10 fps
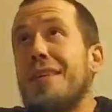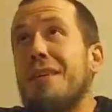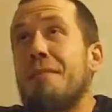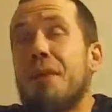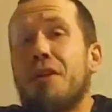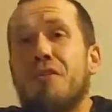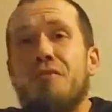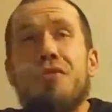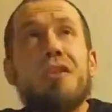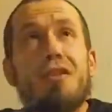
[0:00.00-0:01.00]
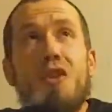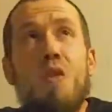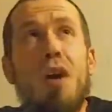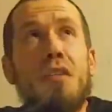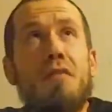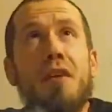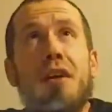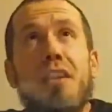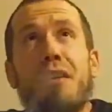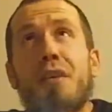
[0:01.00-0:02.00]
make you
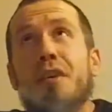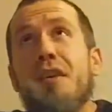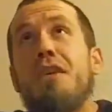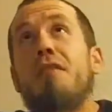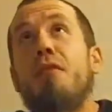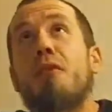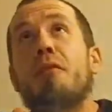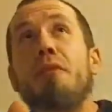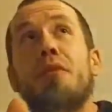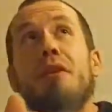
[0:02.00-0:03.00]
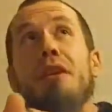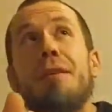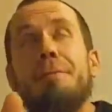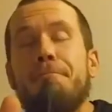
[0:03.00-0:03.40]
disqualified for immunity.